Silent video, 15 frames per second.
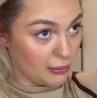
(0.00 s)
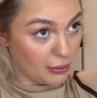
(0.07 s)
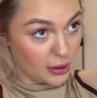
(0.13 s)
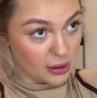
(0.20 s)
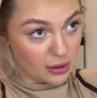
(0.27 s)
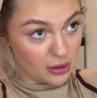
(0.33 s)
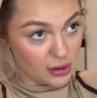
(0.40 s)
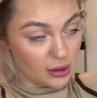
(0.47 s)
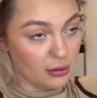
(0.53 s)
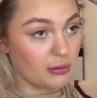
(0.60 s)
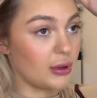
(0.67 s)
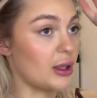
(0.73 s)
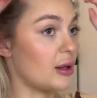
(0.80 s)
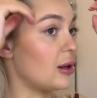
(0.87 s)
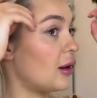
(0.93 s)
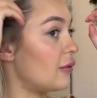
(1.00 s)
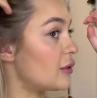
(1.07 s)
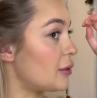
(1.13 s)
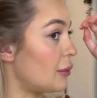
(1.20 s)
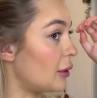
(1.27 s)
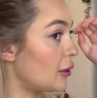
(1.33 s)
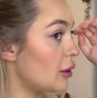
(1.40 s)
because they're still really
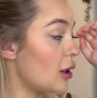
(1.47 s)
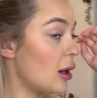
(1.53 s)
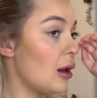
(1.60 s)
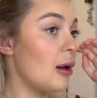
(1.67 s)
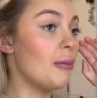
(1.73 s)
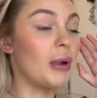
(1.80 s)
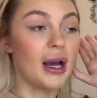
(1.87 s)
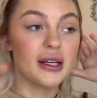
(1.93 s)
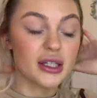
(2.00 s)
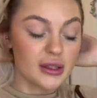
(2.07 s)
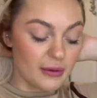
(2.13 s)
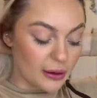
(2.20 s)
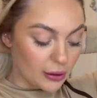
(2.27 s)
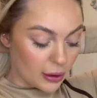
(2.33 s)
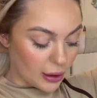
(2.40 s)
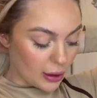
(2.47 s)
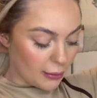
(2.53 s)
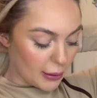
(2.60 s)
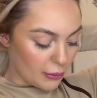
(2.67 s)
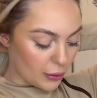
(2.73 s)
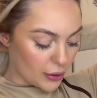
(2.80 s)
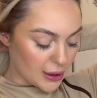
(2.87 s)
uncomfortable, but I just think they're a little
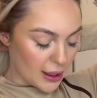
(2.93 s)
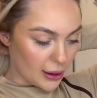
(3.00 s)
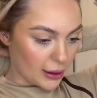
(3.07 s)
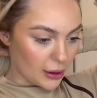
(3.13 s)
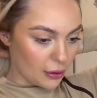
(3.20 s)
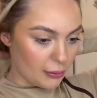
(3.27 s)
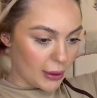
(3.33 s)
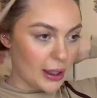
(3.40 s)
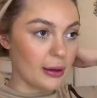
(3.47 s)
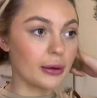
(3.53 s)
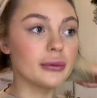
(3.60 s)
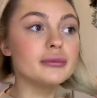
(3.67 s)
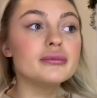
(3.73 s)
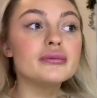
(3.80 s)
bit more delicate on my hair.